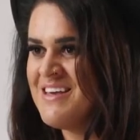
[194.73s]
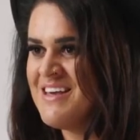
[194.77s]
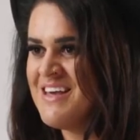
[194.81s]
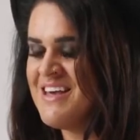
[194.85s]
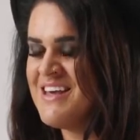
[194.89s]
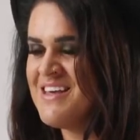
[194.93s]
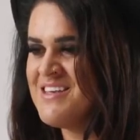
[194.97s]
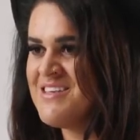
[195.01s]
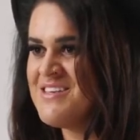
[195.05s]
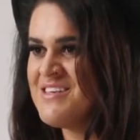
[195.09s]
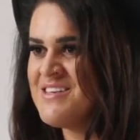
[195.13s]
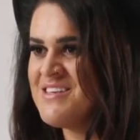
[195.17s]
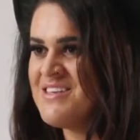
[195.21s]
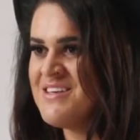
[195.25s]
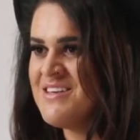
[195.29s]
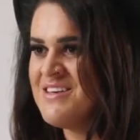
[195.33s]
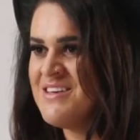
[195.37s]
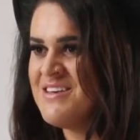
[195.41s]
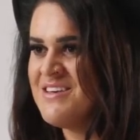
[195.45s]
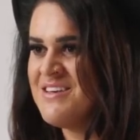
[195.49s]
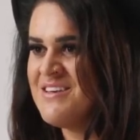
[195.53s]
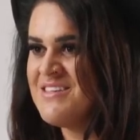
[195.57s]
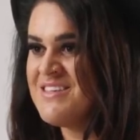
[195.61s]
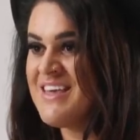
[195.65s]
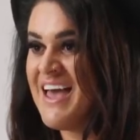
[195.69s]
is
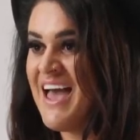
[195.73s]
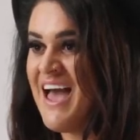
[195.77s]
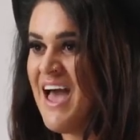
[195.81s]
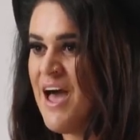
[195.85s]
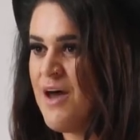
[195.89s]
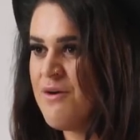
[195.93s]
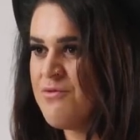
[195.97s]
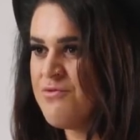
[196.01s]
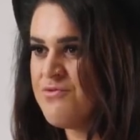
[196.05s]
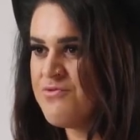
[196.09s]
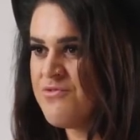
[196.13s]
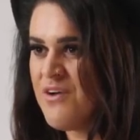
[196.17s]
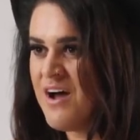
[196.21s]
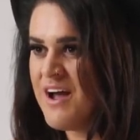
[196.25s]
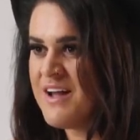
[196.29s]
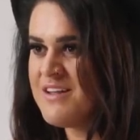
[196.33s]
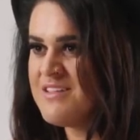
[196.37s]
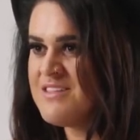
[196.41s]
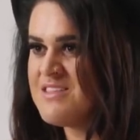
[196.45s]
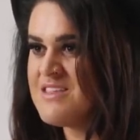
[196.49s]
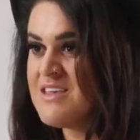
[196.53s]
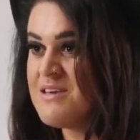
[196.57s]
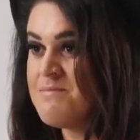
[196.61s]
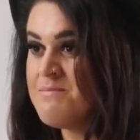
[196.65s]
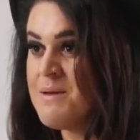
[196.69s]
to have
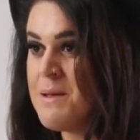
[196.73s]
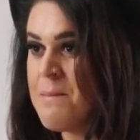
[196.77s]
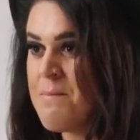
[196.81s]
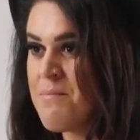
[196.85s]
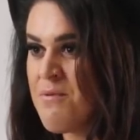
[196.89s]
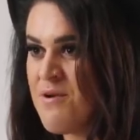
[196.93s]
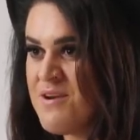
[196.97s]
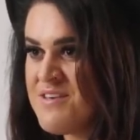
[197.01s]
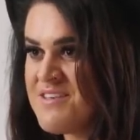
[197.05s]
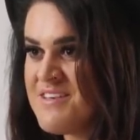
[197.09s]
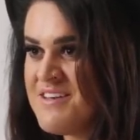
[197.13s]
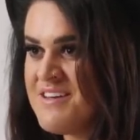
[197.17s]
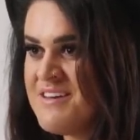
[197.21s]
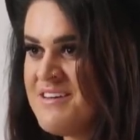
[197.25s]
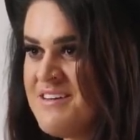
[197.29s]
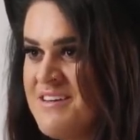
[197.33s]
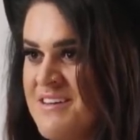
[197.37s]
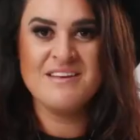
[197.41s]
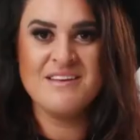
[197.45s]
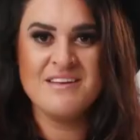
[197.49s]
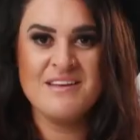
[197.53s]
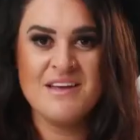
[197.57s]
fun, to be present,